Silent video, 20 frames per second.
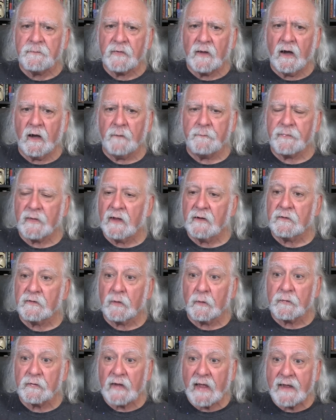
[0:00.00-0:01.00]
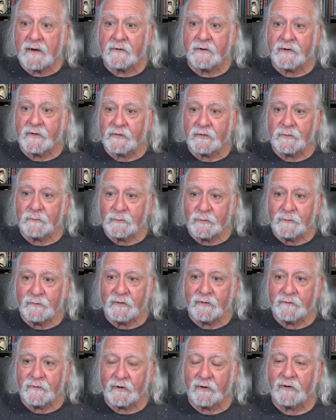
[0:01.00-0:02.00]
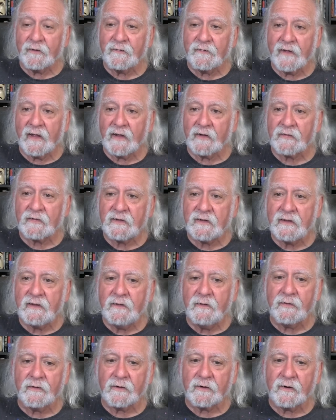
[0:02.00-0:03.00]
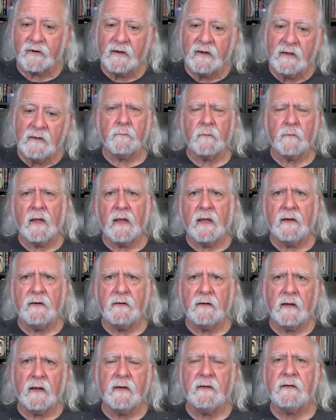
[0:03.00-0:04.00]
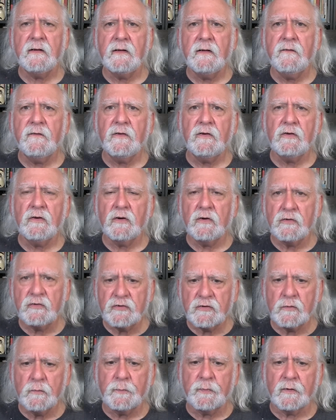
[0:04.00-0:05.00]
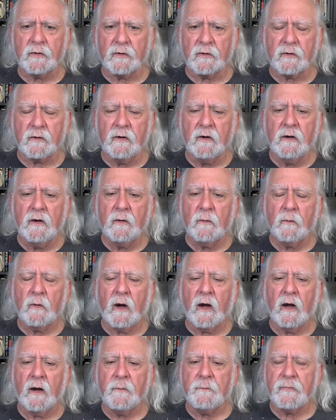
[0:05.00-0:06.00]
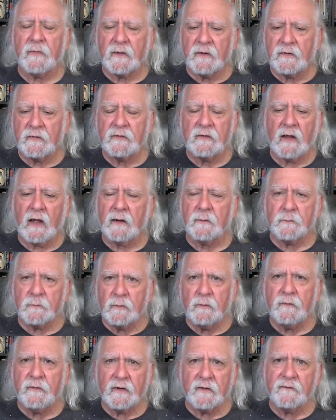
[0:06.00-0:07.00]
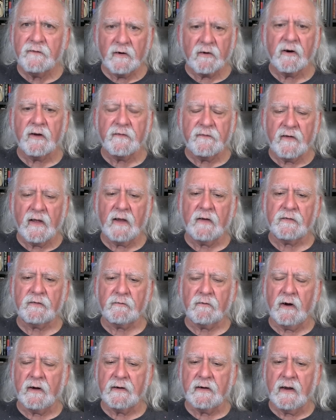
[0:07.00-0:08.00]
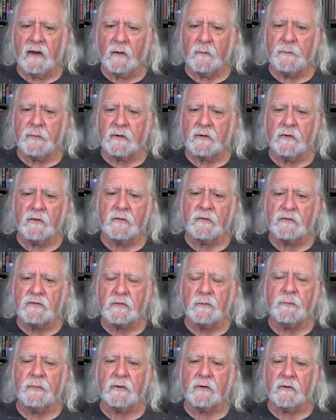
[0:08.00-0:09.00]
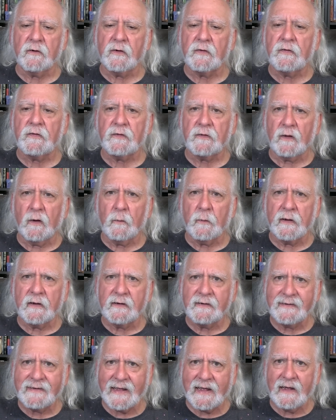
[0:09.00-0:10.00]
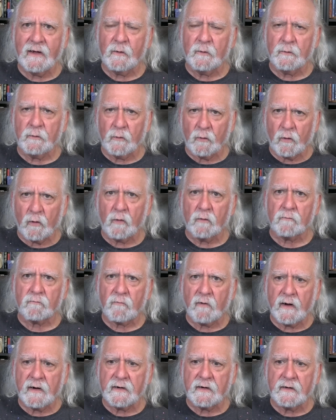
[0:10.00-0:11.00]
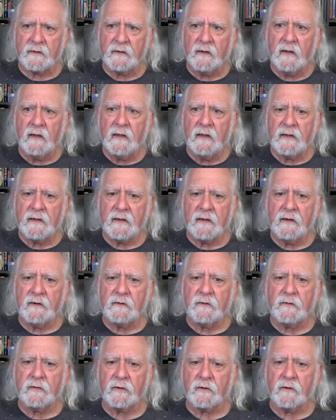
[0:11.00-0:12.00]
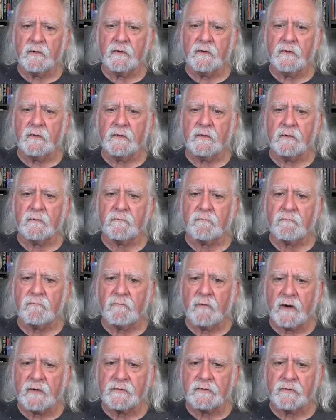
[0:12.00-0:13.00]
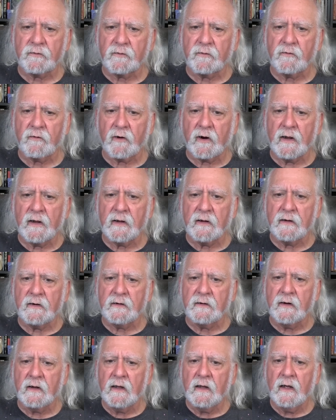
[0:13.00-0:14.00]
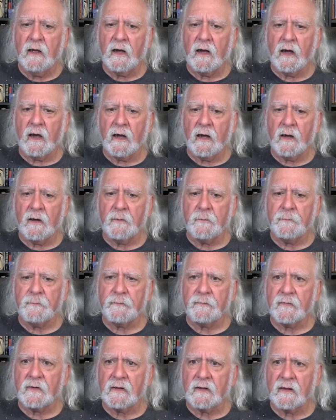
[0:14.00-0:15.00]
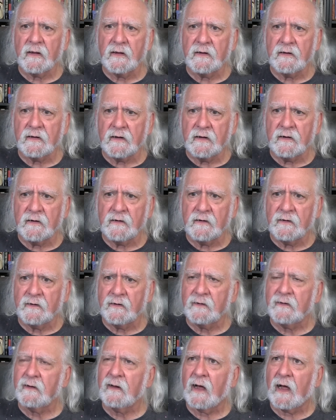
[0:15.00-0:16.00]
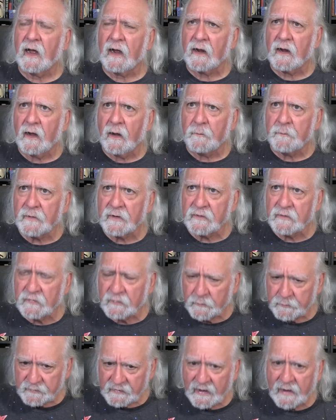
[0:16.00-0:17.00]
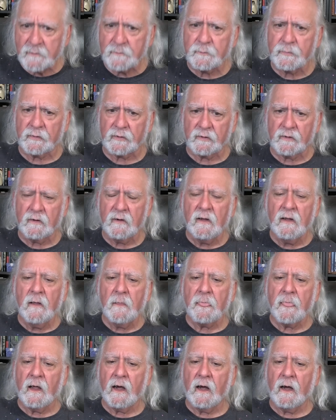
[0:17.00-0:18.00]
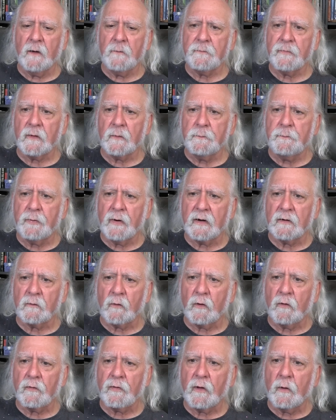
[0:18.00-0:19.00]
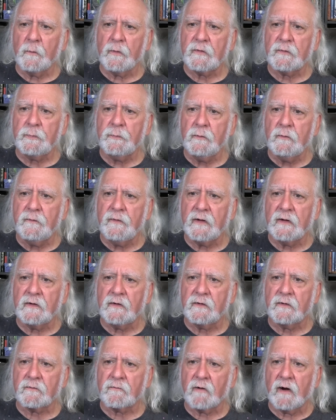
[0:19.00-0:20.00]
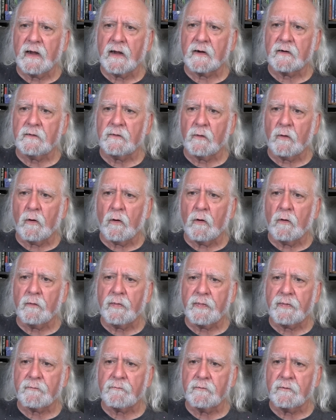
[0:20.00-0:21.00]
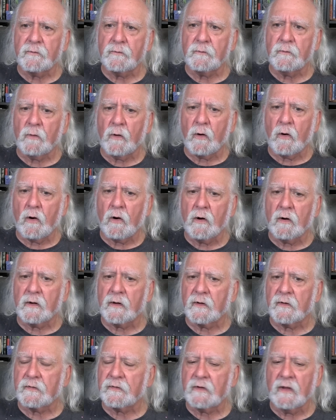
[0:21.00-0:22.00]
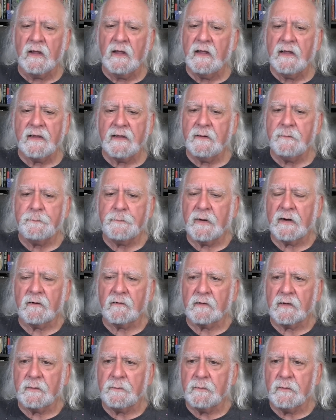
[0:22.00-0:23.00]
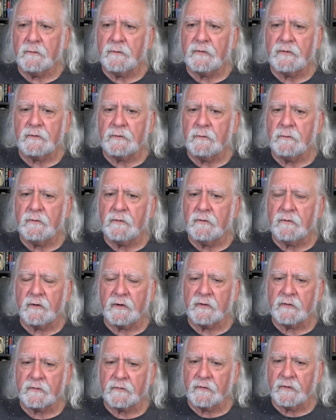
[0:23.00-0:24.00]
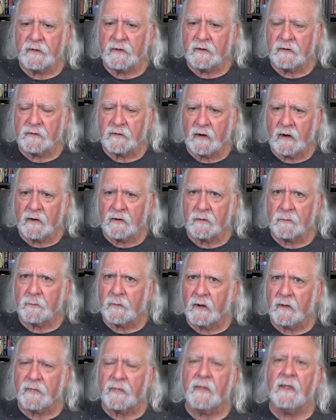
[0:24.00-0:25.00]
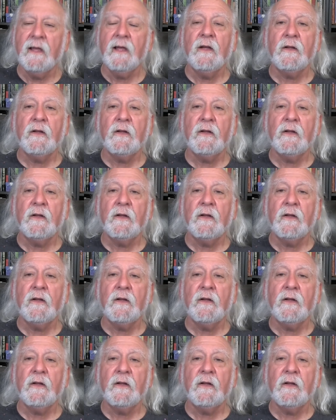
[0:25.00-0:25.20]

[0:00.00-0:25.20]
Um, and so Saturn isn't moving very fast either. And, and even Jupiter, um, is not moving very fast right now because Jupiter is slowing down already. It turns retrograde um, in um, in September. Um, but although it's moving direct all through August, it barely moves two degrees for the entire month.